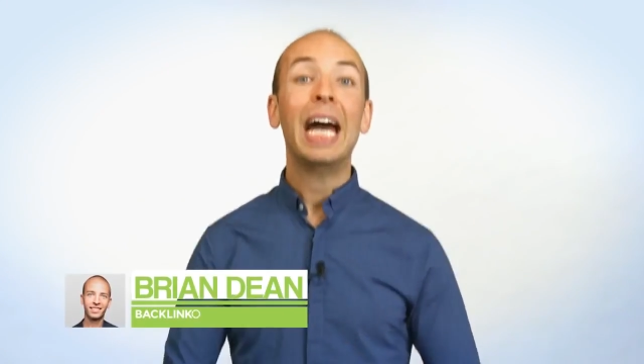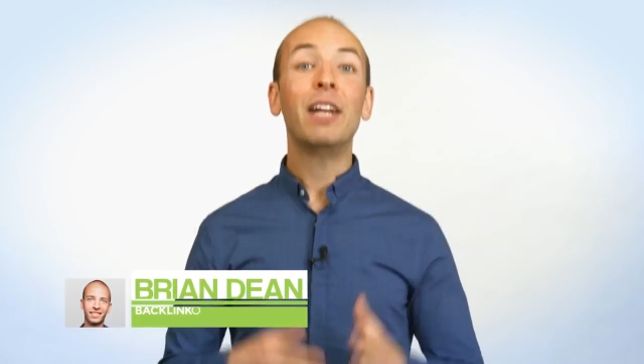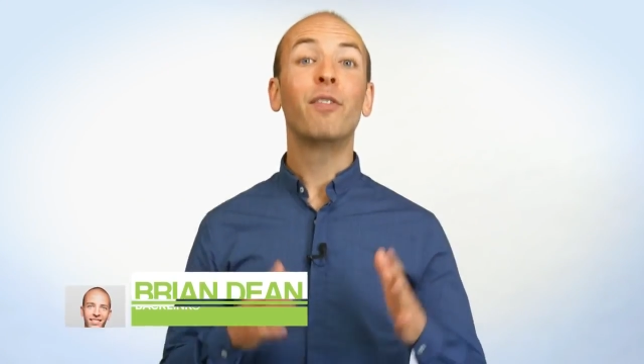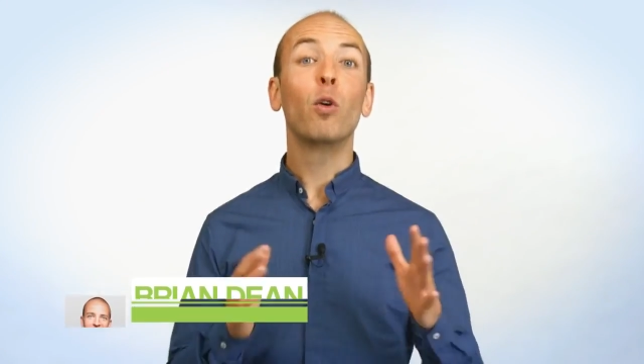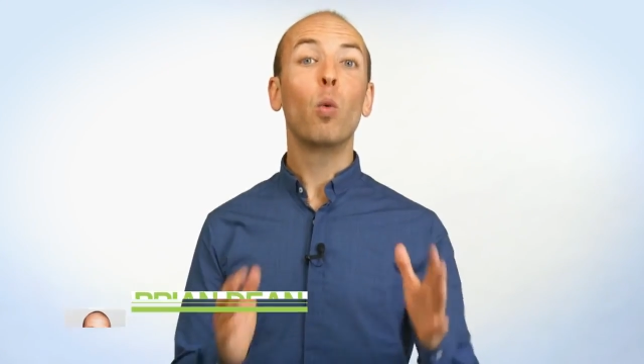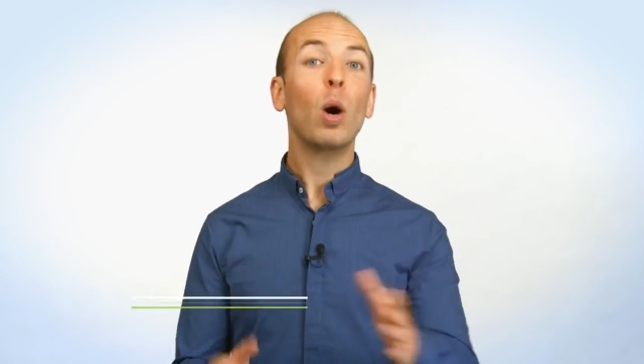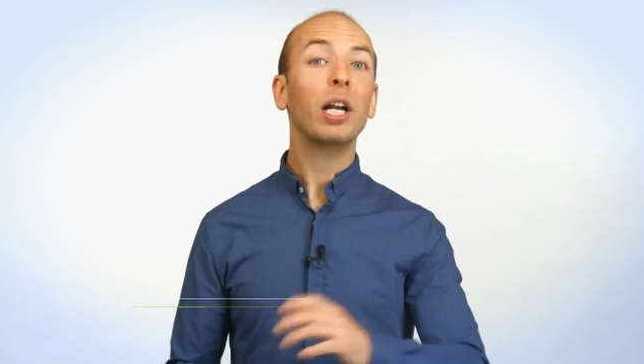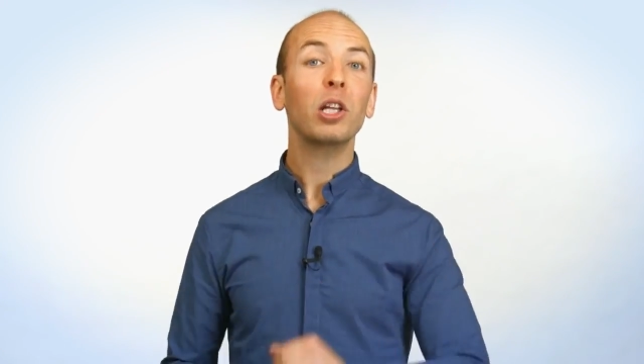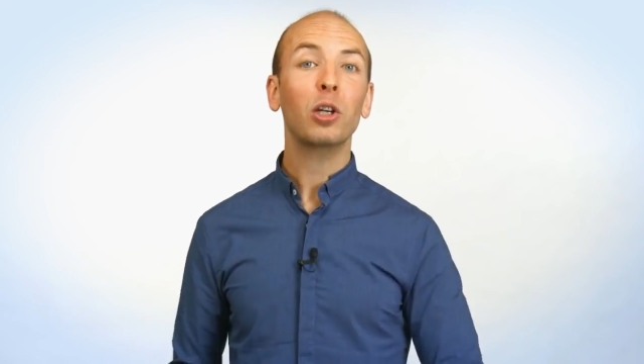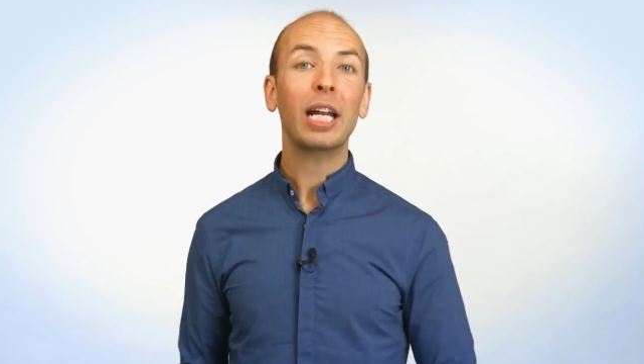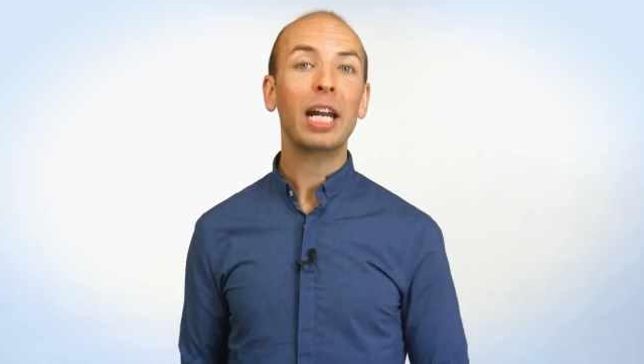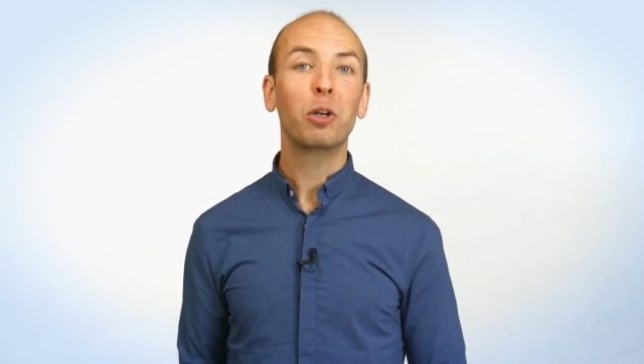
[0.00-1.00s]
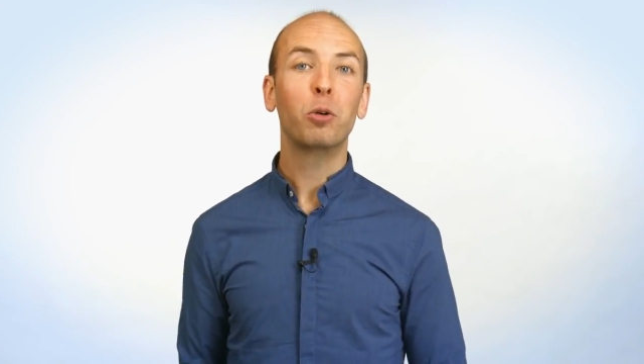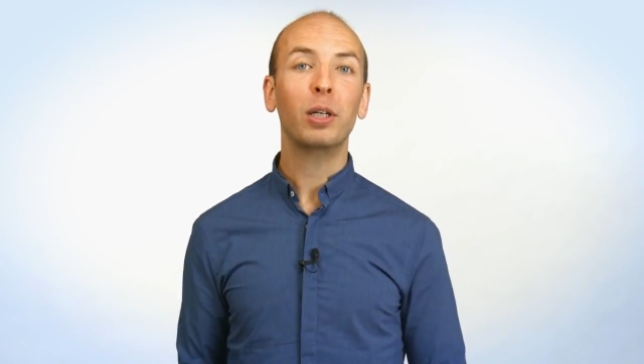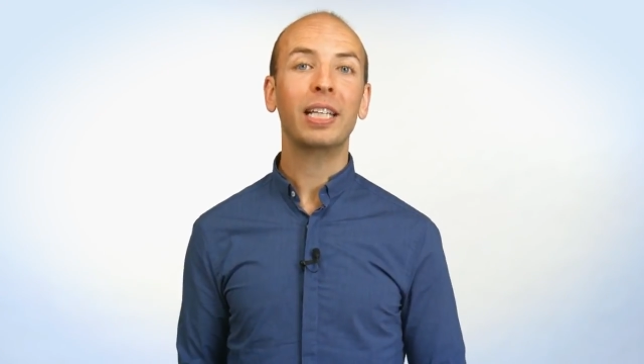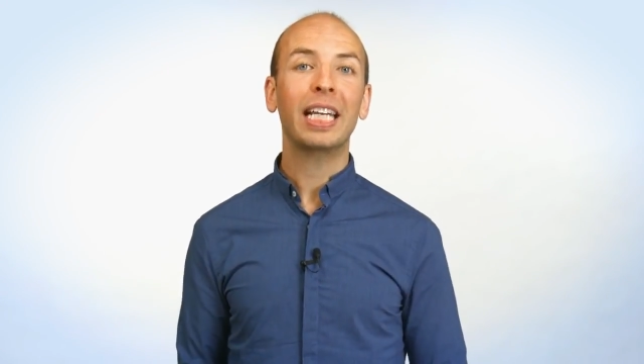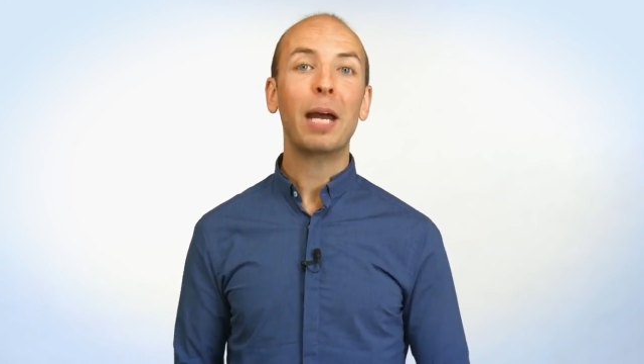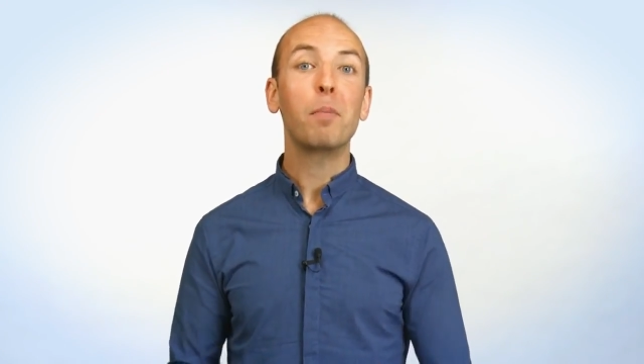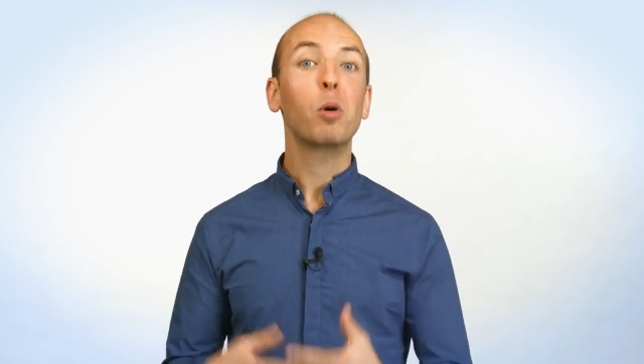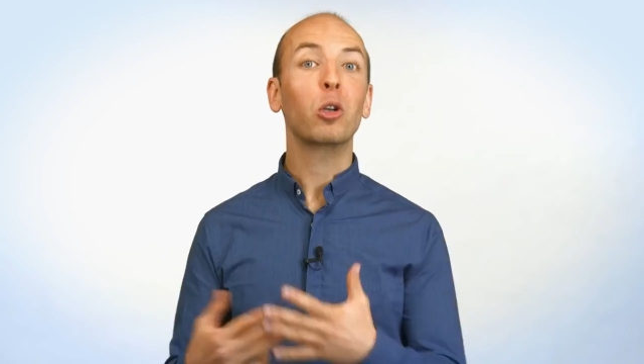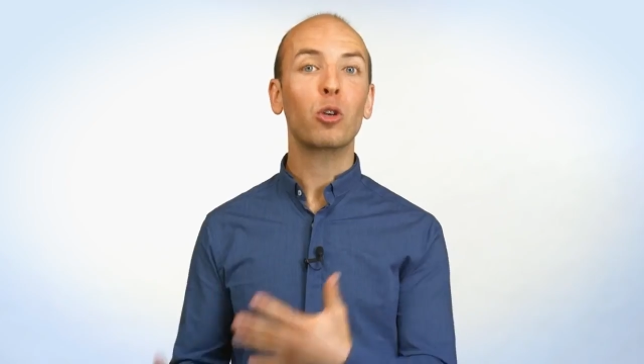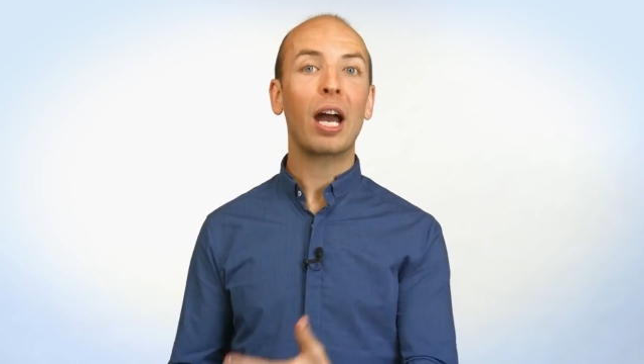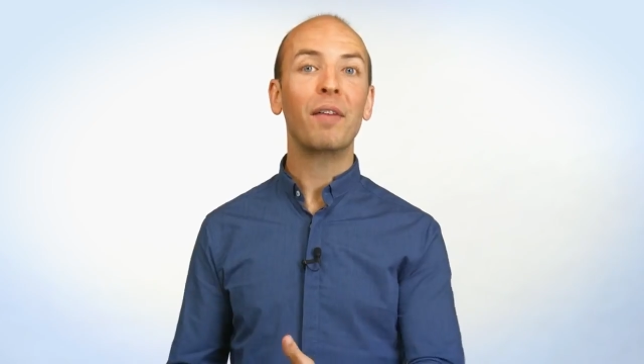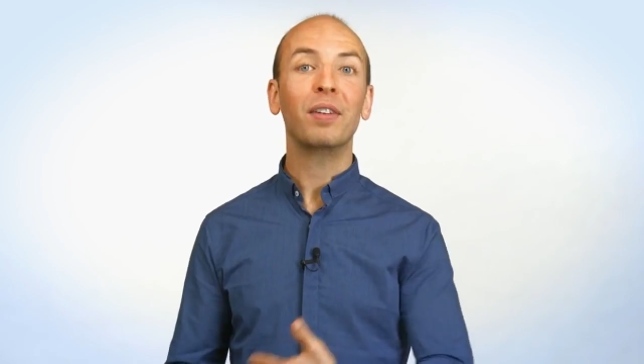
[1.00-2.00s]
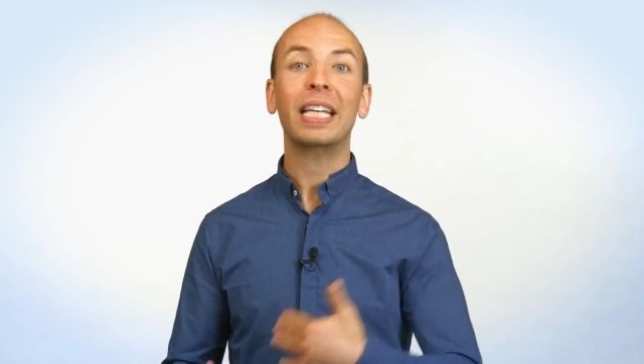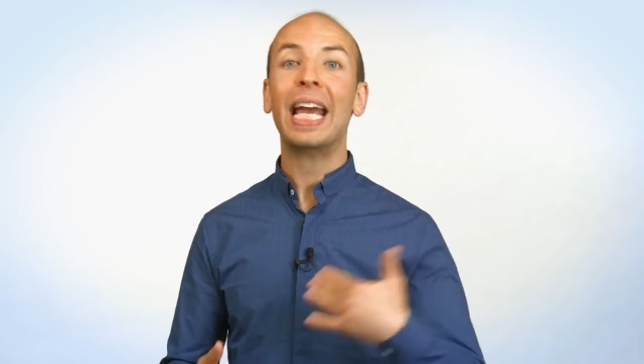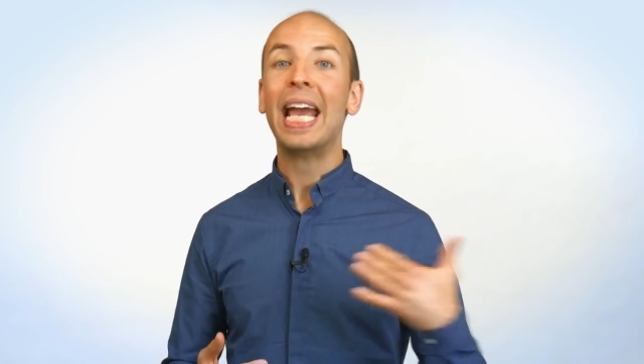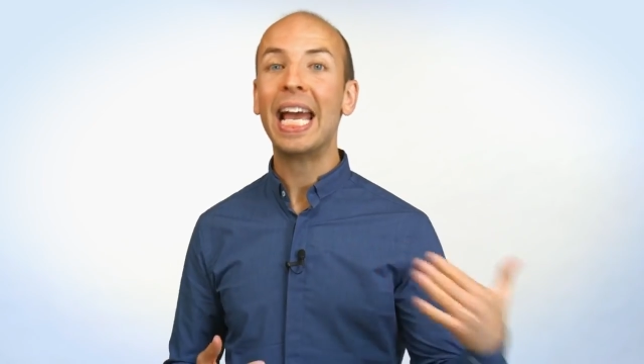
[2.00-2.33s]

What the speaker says: And if you want to learn how to quickly get more traffic